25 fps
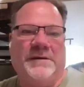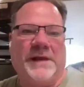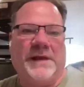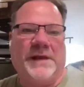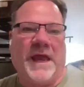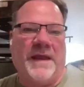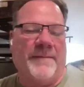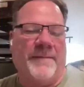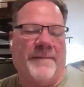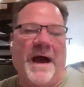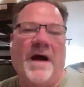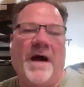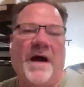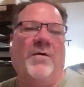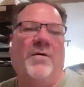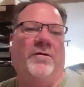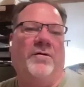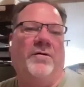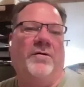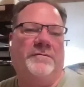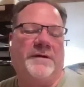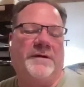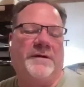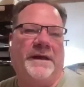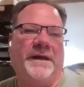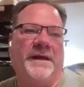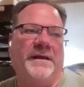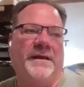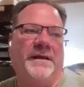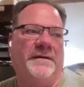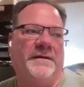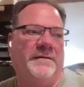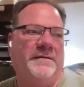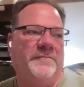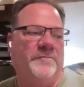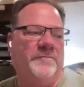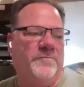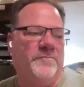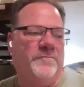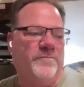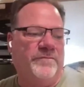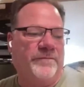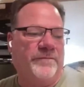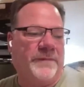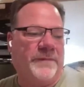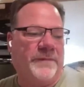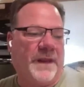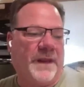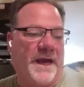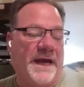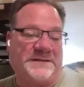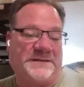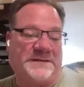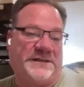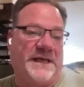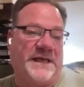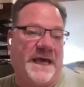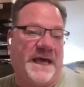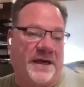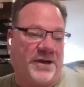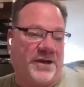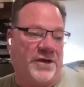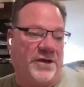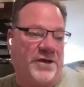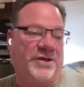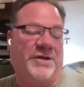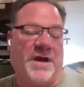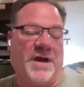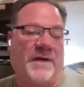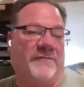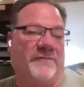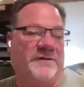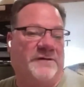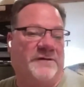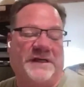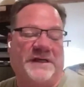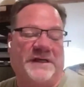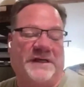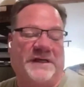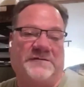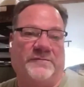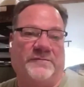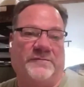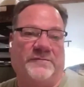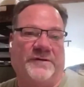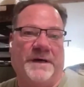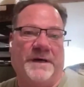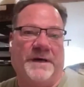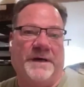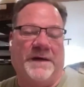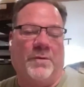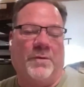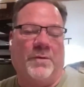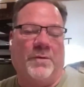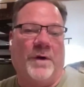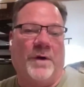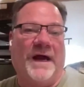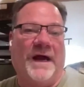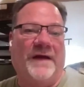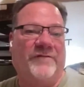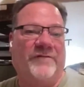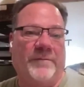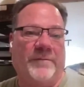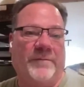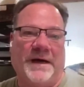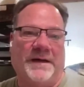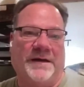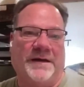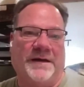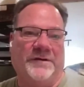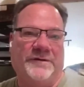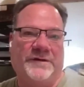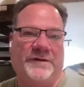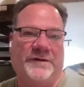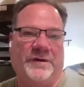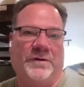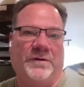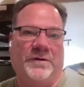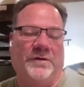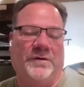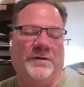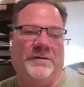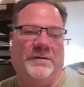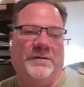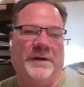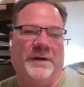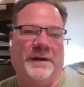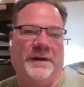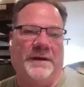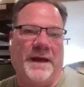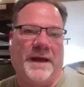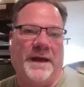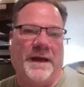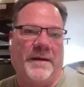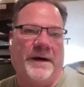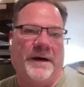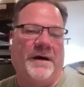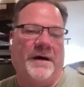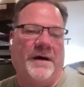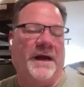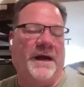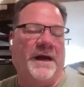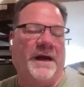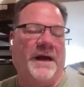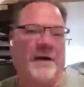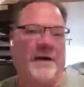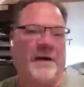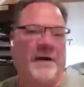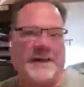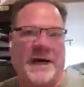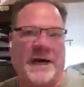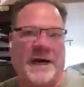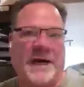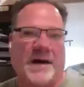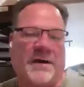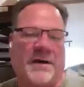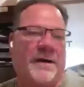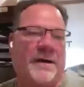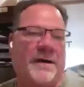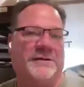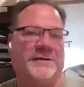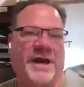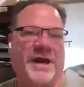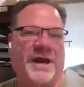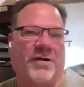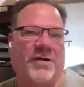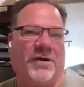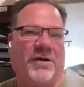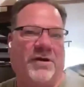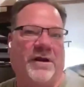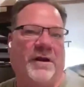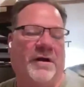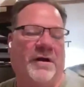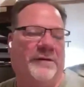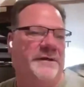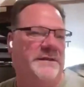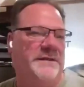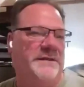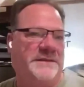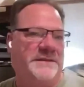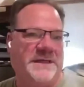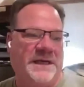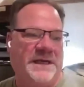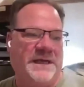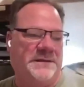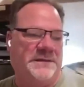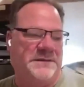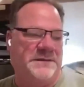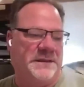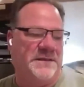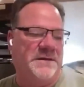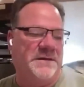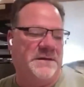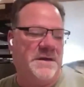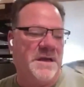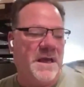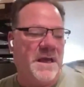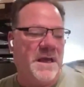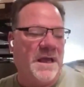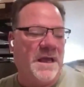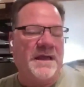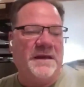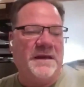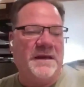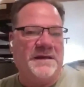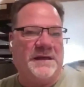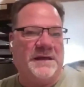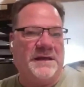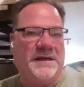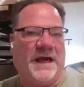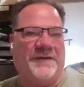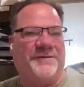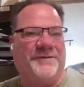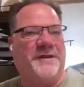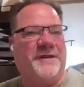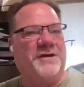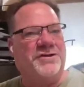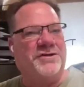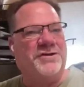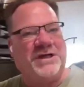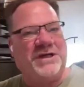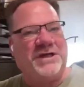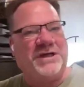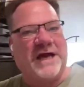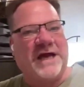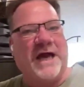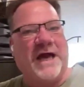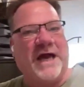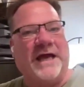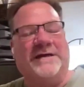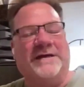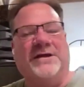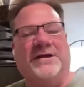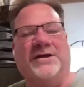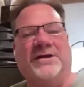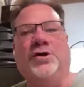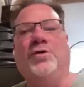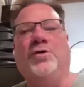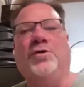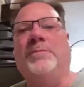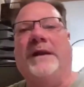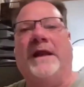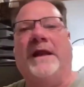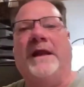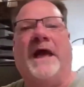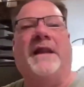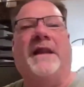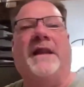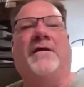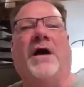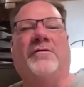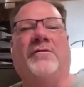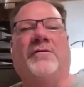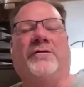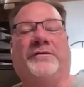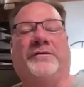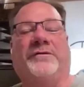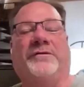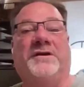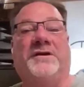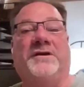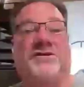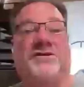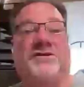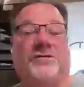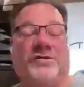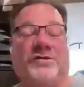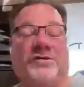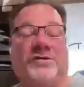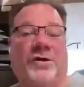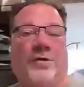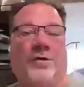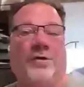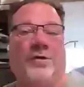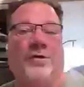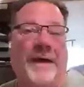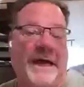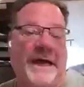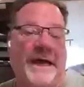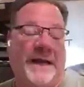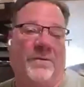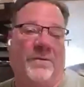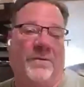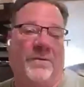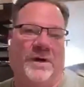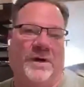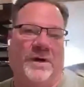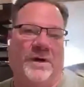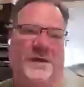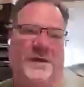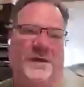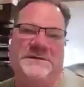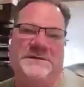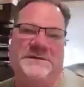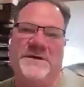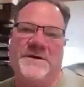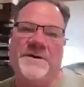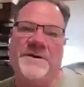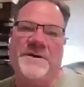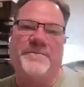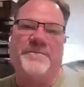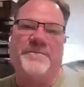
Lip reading: came out. And I actually had a good conversation with my wife about it too, and about how I was carrying all these things. And I think she kind of knew, but I don't think she knew how bad it was.